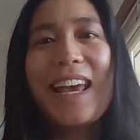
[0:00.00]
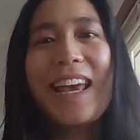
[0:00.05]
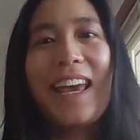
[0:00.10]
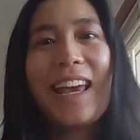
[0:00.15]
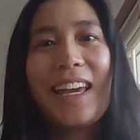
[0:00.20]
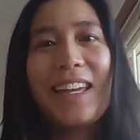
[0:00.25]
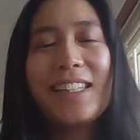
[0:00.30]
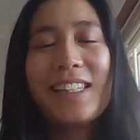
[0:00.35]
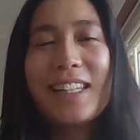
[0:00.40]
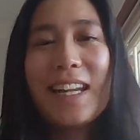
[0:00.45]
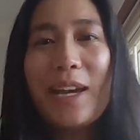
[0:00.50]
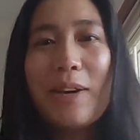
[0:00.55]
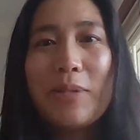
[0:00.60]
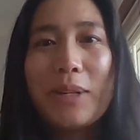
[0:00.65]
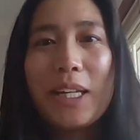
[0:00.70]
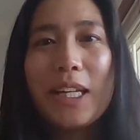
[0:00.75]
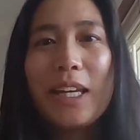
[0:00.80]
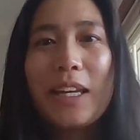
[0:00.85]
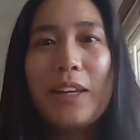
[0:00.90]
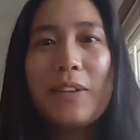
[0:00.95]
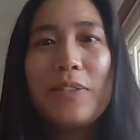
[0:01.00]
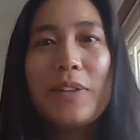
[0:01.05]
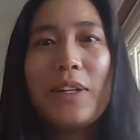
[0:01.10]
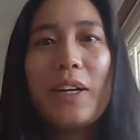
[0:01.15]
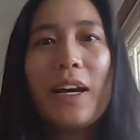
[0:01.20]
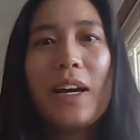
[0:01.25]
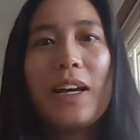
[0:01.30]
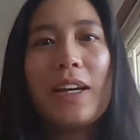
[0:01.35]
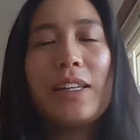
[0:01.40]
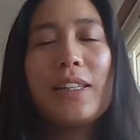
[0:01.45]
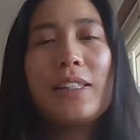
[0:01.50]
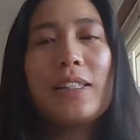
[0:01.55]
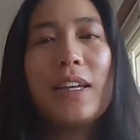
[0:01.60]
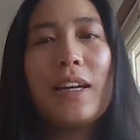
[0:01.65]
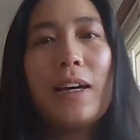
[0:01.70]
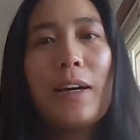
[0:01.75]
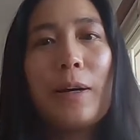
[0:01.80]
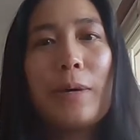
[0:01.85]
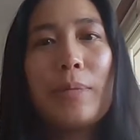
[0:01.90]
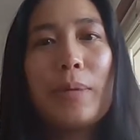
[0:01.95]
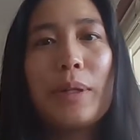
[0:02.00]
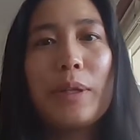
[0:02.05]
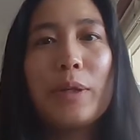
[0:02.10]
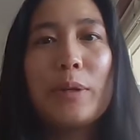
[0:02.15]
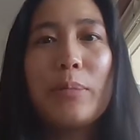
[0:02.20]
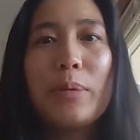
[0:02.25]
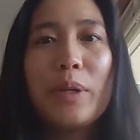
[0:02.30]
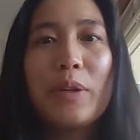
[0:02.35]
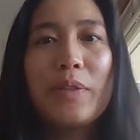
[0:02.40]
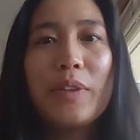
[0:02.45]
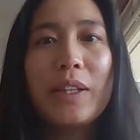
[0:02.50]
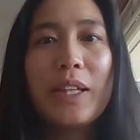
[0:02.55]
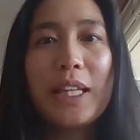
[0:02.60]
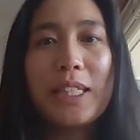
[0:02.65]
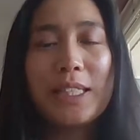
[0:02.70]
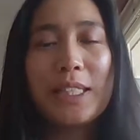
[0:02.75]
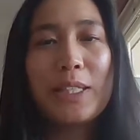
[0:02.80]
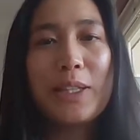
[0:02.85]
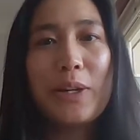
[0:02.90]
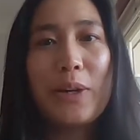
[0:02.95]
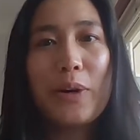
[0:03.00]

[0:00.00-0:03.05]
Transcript: and today I want to give you guys a little bit of a lesson